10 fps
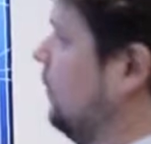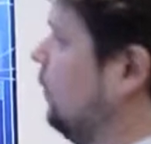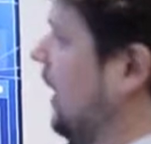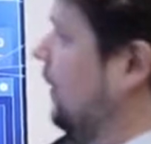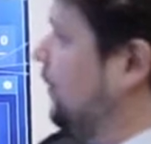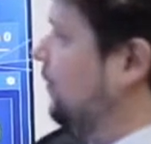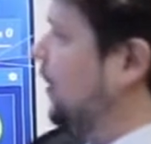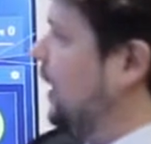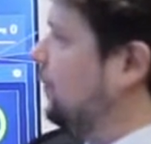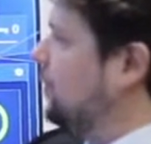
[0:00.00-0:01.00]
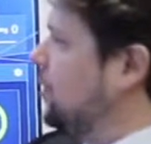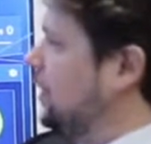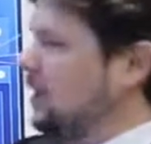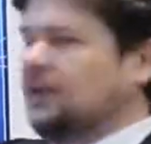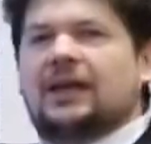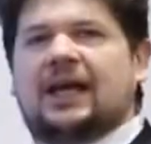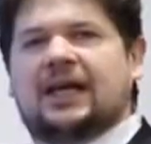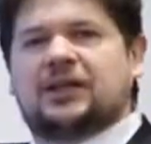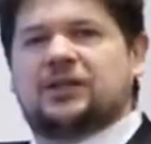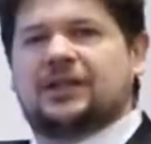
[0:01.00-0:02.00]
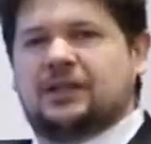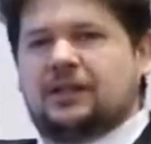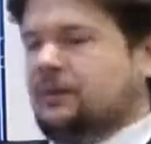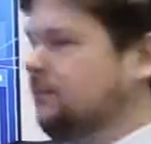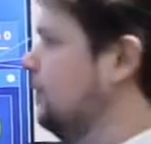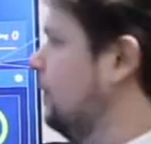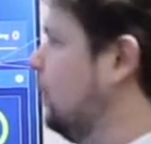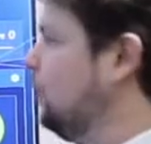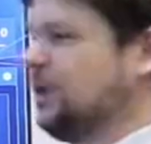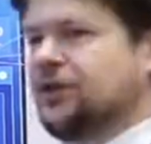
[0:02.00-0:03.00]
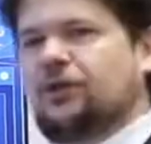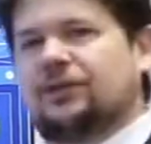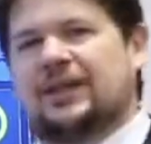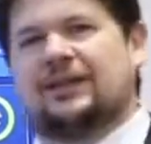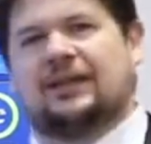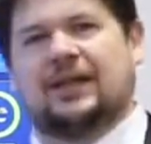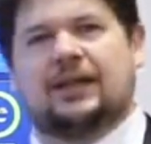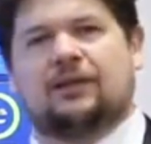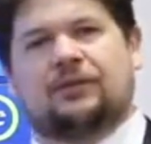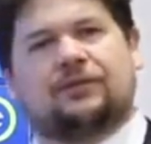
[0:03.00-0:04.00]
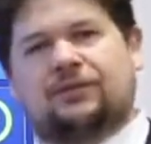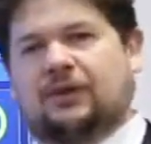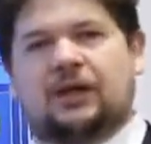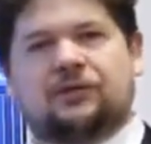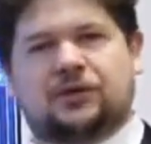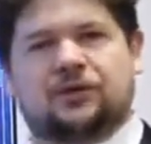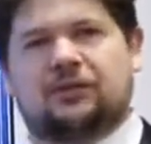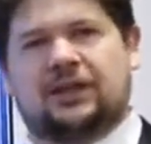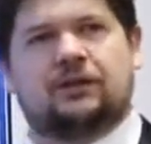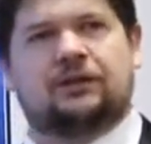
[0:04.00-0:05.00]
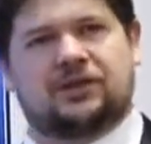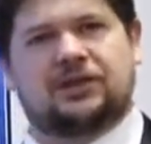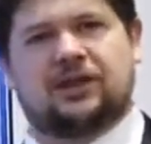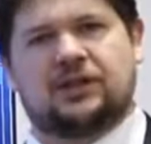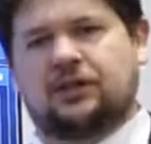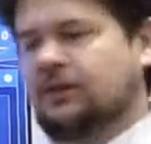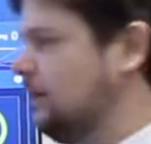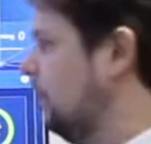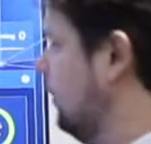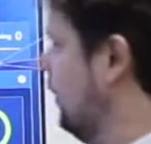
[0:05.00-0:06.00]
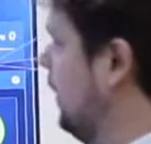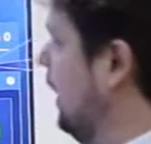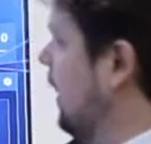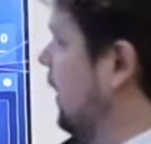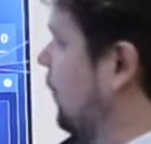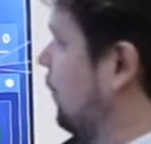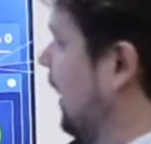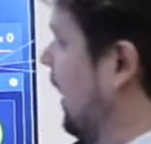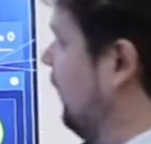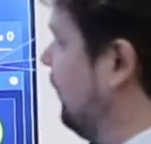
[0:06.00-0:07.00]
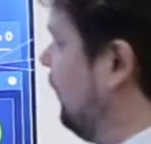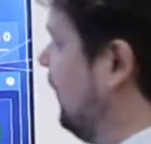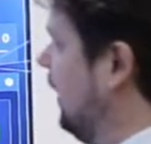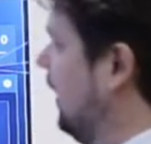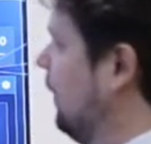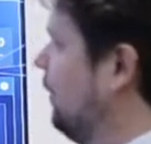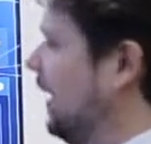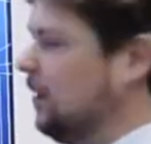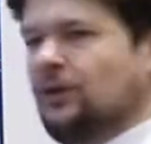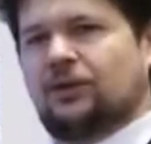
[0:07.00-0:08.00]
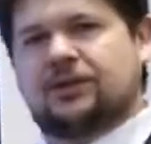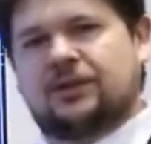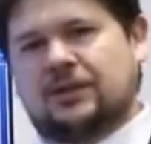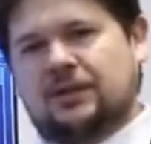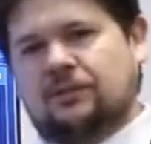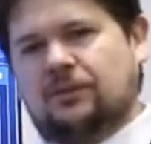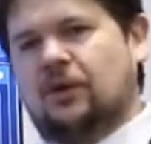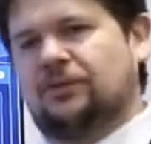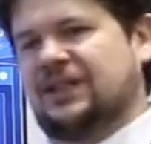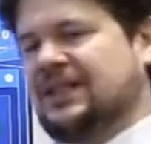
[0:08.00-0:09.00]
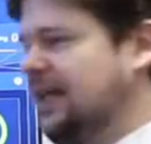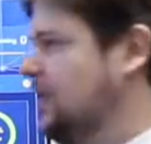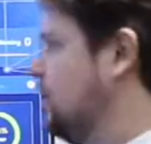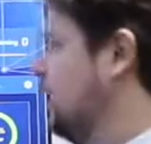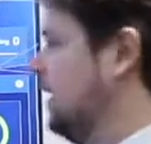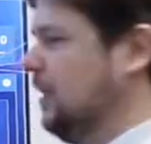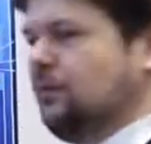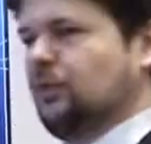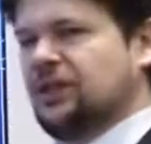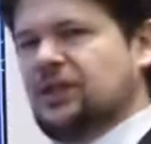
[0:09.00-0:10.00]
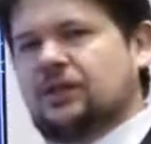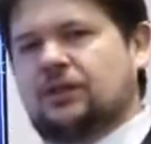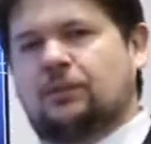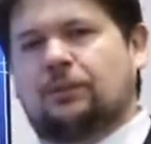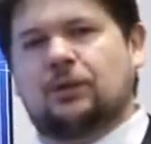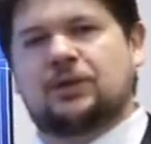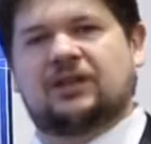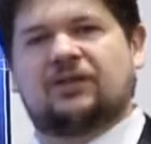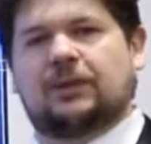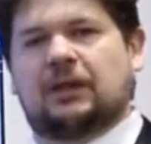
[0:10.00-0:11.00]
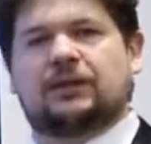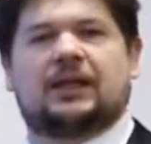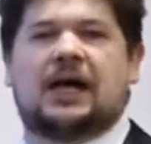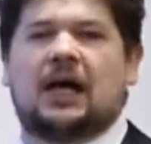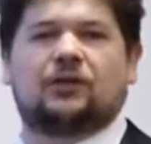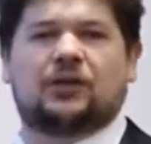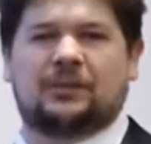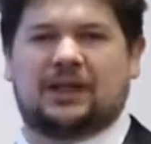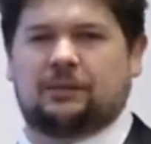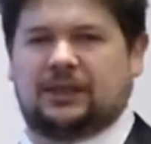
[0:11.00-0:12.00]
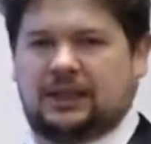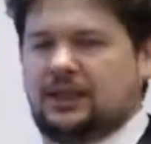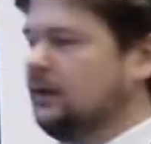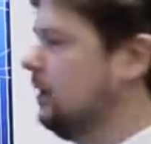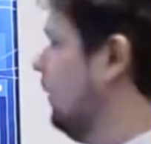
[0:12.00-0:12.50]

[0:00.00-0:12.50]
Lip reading: We have a 5G edge DC, which contained again of a 5G radio infrastructure. We have a backhaul system of this edge DC, which is composed of about 100 megabit link.